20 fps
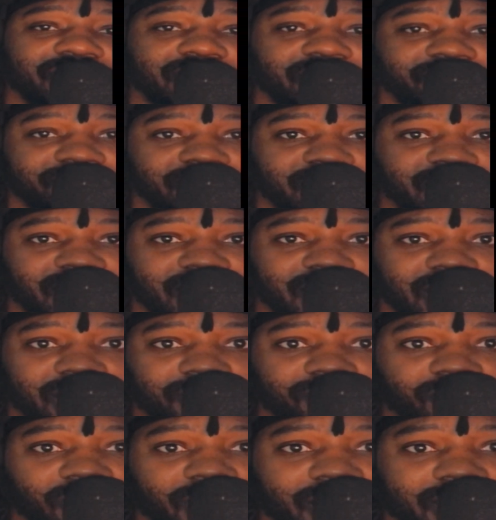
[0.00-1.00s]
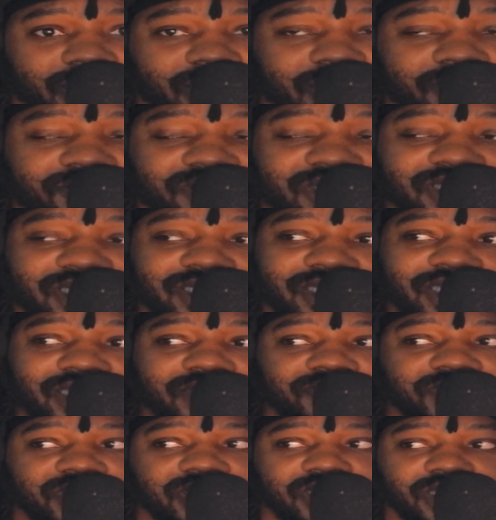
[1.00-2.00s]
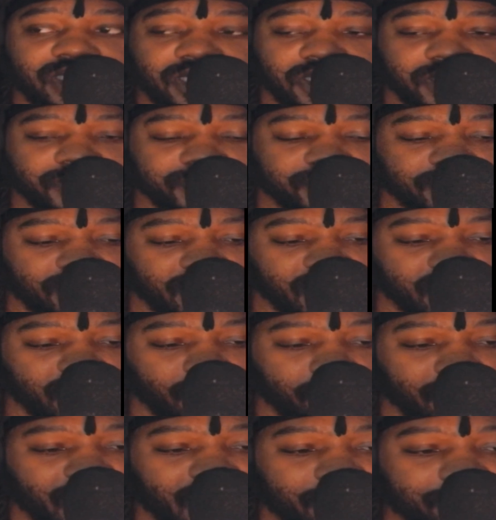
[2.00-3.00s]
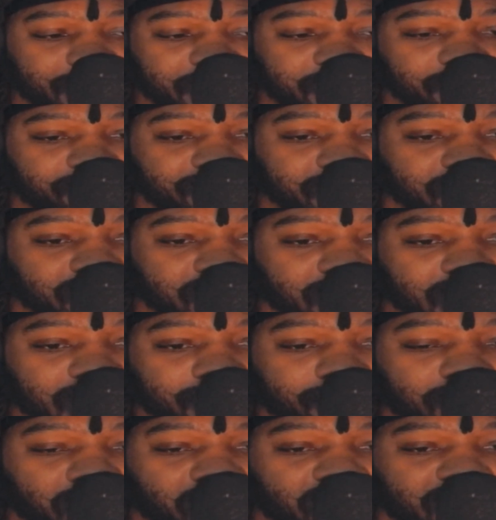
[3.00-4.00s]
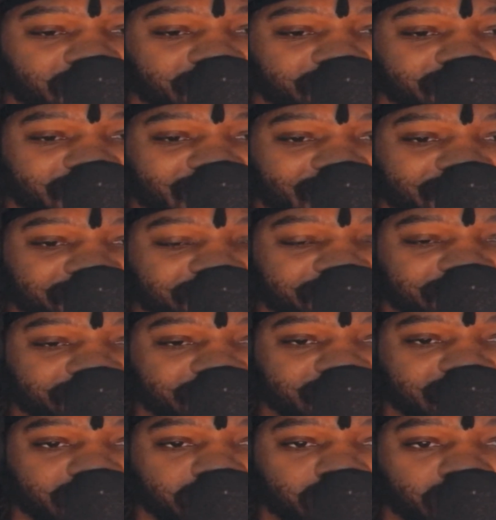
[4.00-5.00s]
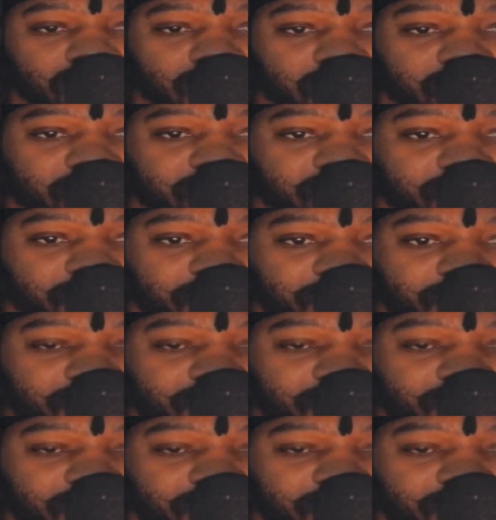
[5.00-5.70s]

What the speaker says: of the game, right? Gives the map you're building more of that feel of